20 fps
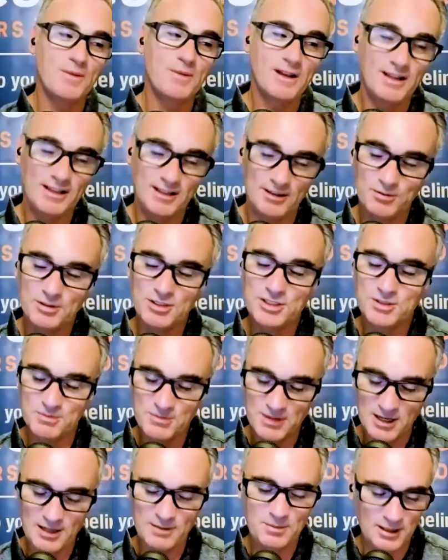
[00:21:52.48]
so may, which
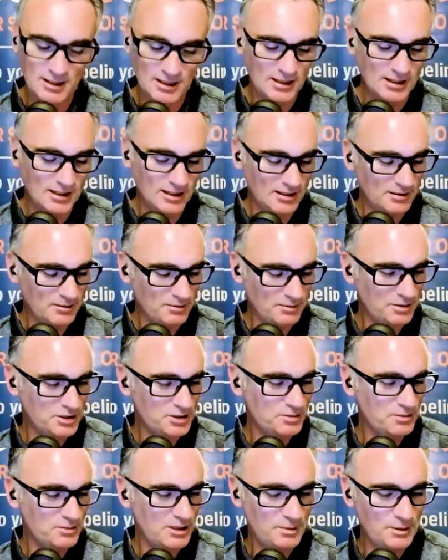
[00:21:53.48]
may be, uh,
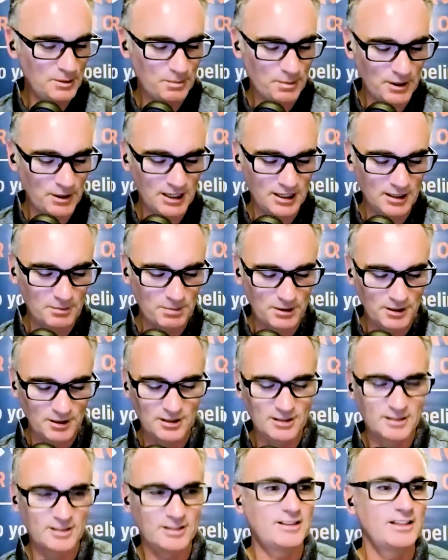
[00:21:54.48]
which may be playing a
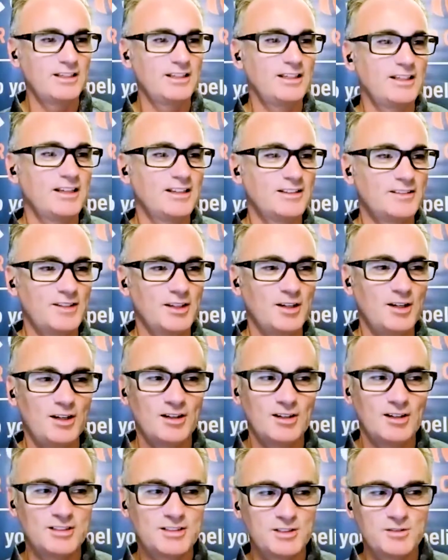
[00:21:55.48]
part at the the
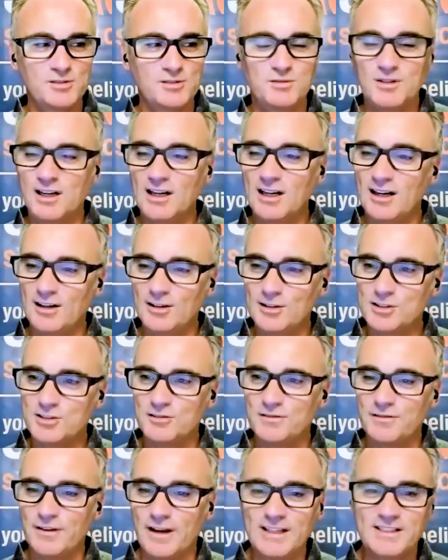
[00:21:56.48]
hard to uh, hard to
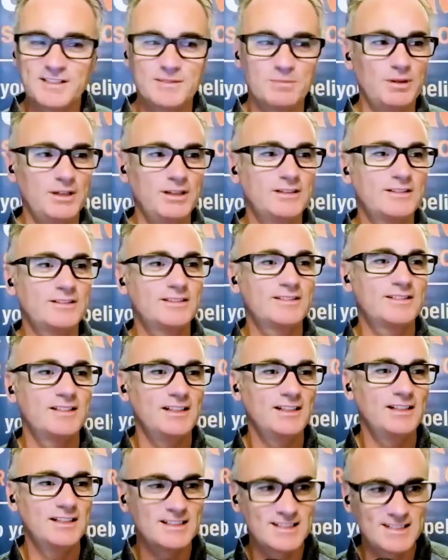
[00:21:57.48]
fast bit,
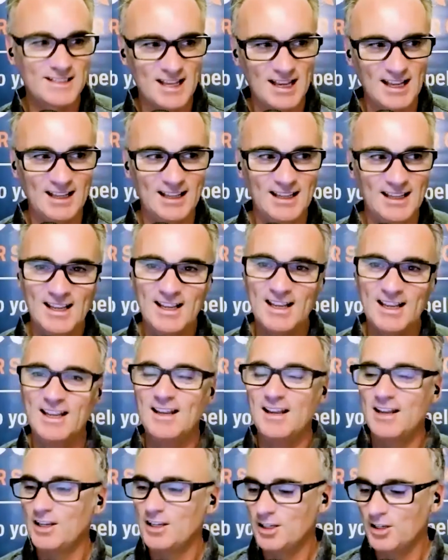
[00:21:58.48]
seen as, uh,
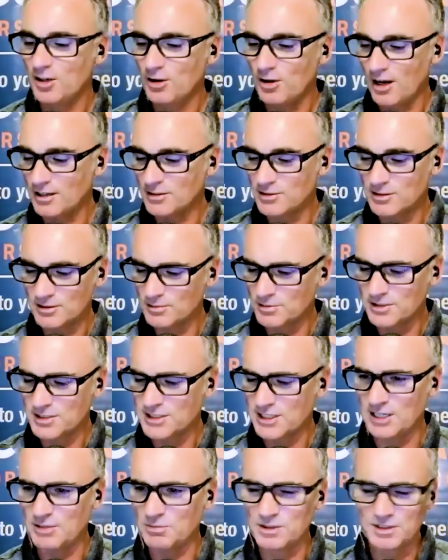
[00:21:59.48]
you know, I was
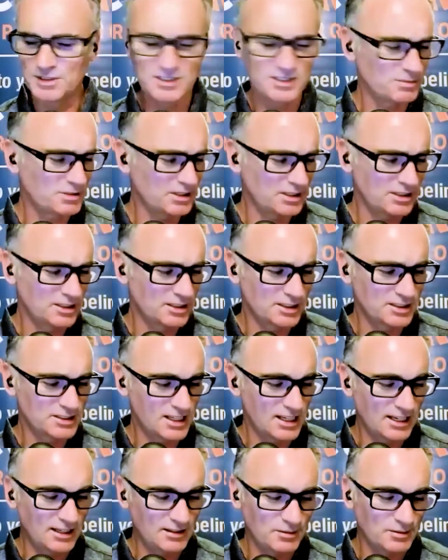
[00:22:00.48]
seeing what something the other
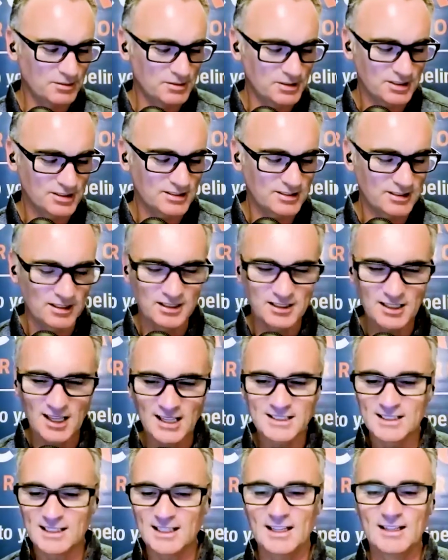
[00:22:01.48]
day, it was just a, a
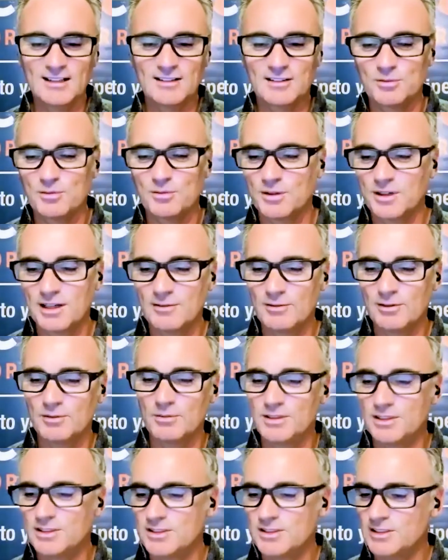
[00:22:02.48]
skit or whatever, where
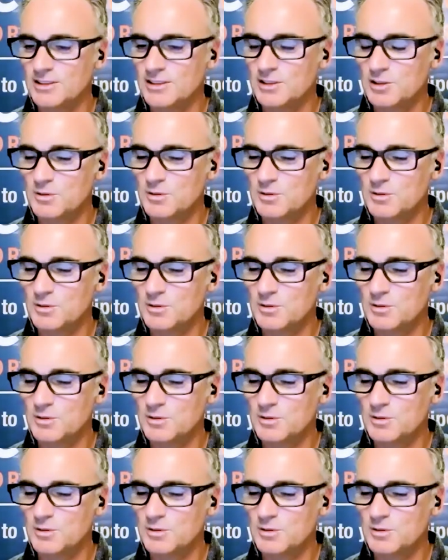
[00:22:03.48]
you see these